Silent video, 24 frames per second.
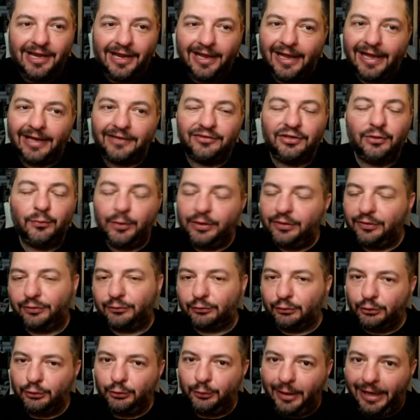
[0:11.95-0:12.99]
I actually went
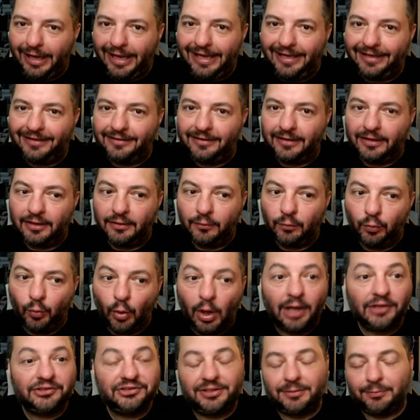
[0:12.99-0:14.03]
through and uh,
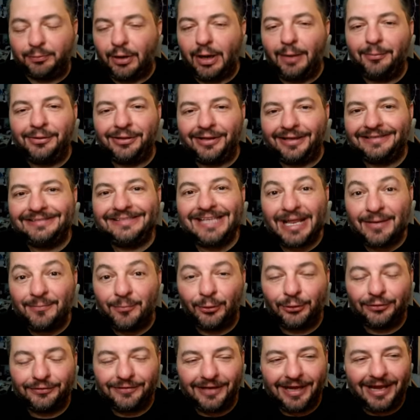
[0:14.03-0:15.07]
watched it probably like 10
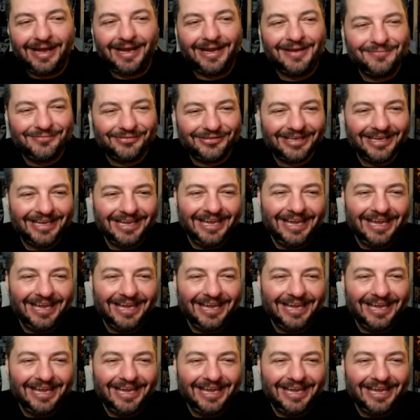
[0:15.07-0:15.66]
more times.